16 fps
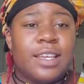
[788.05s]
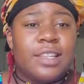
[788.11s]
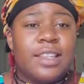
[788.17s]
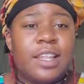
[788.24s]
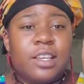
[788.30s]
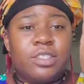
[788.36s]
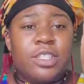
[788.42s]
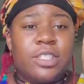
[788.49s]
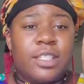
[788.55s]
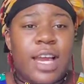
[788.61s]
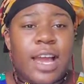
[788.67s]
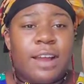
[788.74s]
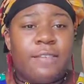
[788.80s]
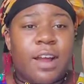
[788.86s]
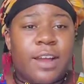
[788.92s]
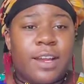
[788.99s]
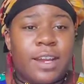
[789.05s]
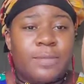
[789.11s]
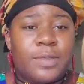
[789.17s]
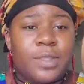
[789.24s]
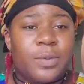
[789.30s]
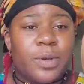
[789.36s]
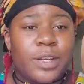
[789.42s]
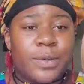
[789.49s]
They'll just skyrocket up
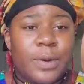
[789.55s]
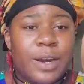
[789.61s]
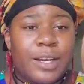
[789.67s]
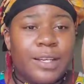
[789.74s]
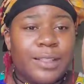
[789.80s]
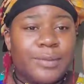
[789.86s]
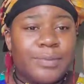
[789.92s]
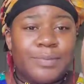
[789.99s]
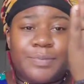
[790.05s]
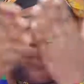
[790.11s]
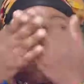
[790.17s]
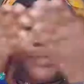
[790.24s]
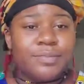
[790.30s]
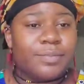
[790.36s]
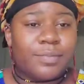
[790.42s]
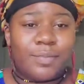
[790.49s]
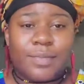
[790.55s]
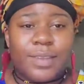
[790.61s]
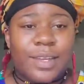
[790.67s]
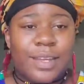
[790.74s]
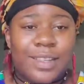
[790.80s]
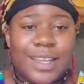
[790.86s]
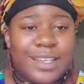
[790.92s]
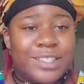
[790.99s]
to where you are.
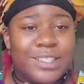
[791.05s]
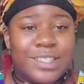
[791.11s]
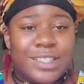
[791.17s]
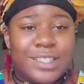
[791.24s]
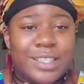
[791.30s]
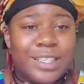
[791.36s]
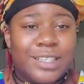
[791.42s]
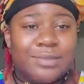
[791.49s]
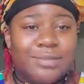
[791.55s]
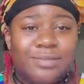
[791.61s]
That's just it.